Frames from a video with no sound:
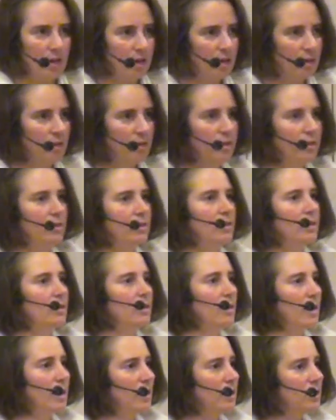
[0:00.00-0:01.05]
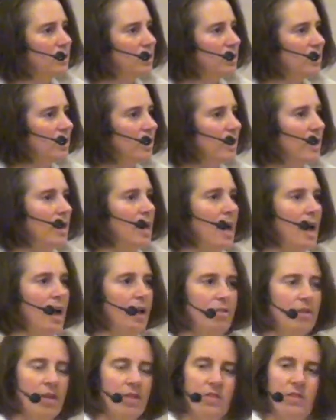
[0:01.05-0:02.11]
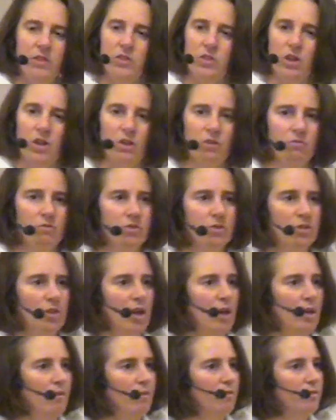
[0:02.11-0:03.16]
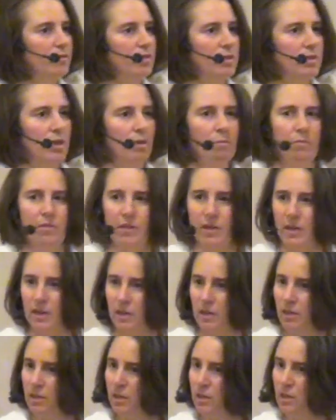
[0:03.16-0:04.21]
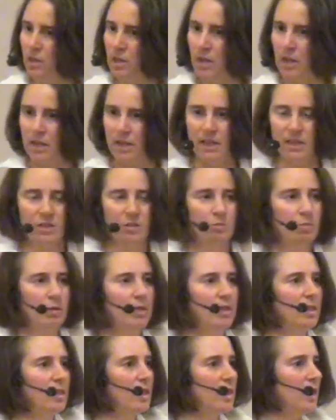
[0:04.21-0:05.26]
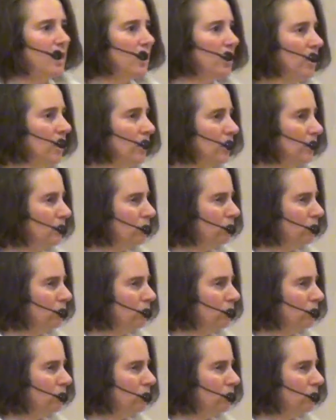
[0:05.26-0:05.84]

in latency, and then this unresolved something that's been there,